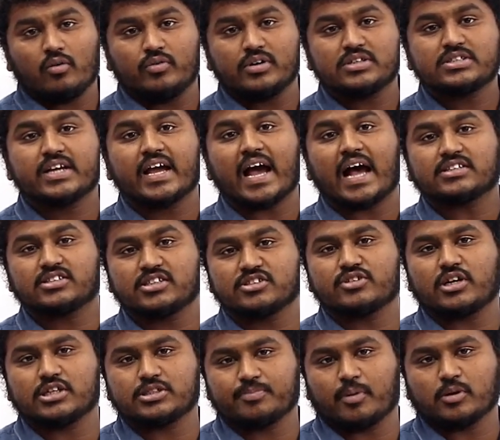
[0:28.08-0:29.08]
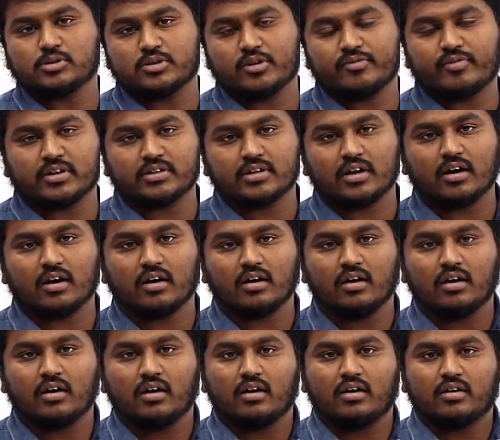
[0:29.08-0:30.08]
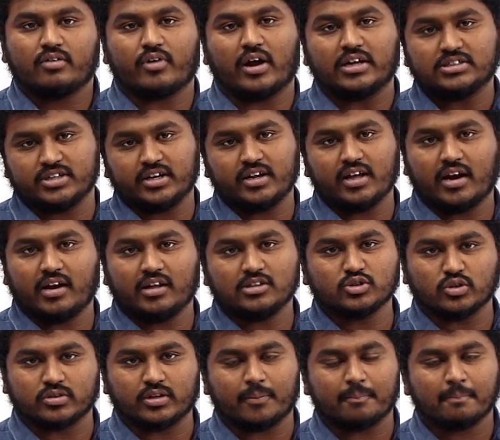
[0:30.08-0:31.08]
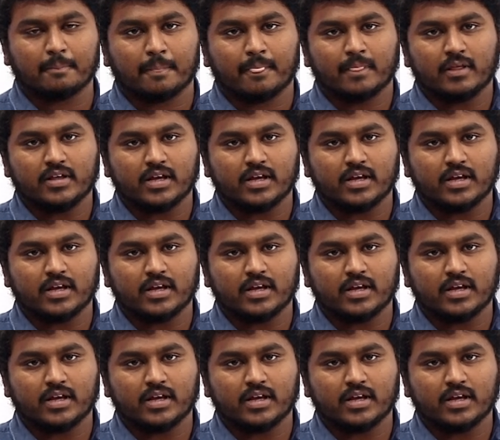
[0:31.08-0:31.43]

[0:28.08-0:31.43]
which gas is responsible for the tragedy ane chudam.